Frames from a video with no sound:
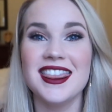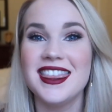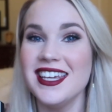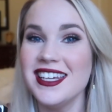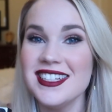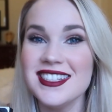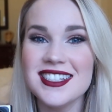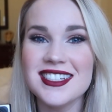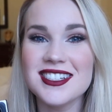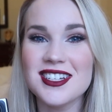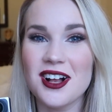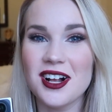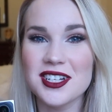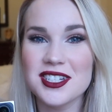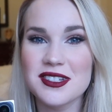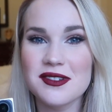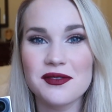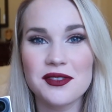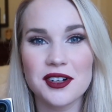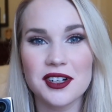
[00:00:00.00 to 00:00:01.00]
This is
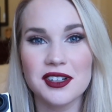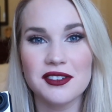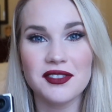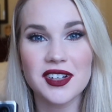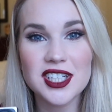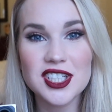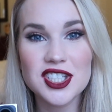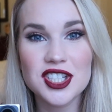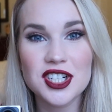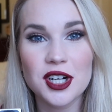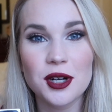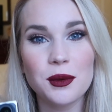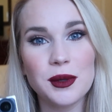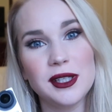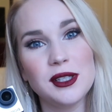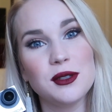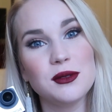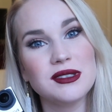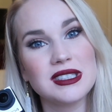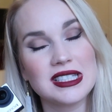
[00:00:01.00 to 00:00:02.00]
awesome for adventure.
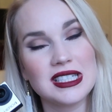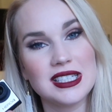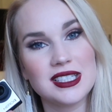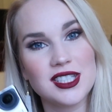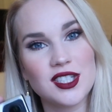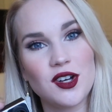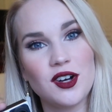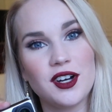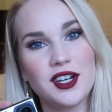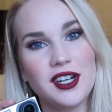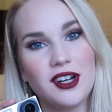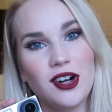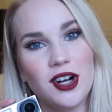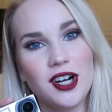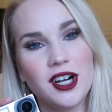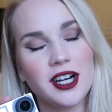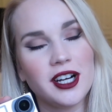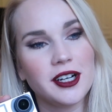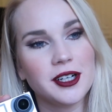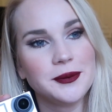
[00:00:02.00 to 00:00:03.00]
We use this
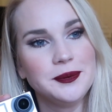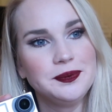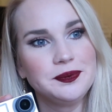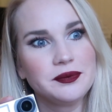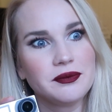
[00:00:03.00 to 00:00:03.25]
on